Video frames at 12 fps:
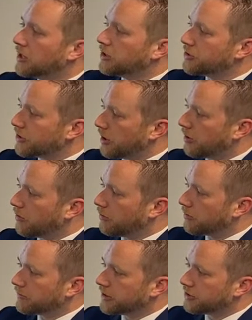So
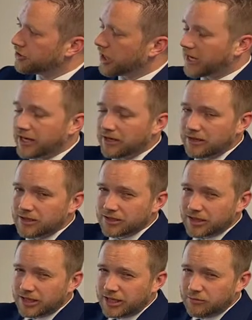the real Jane is
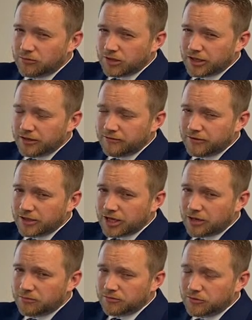going to keep working for a
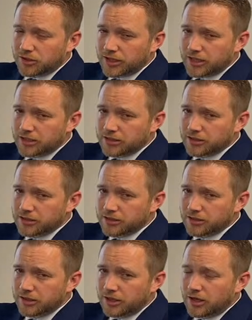couple more years.
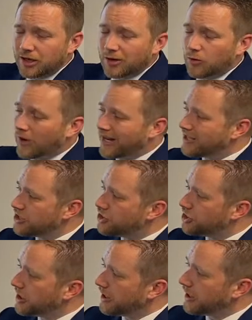When
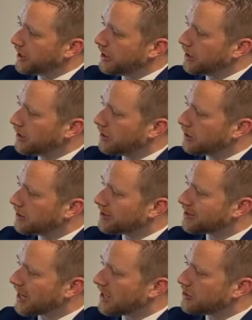she
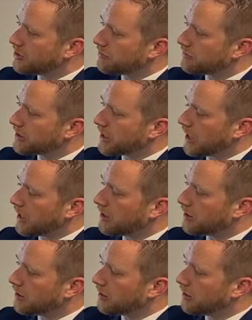decides to
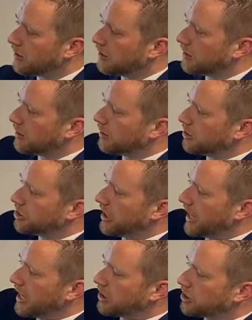retire, she
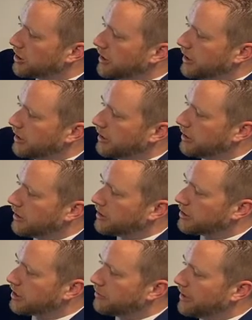actually
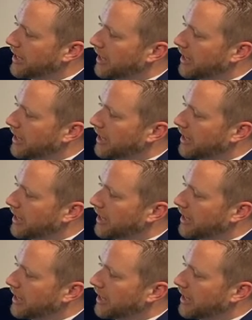is going to be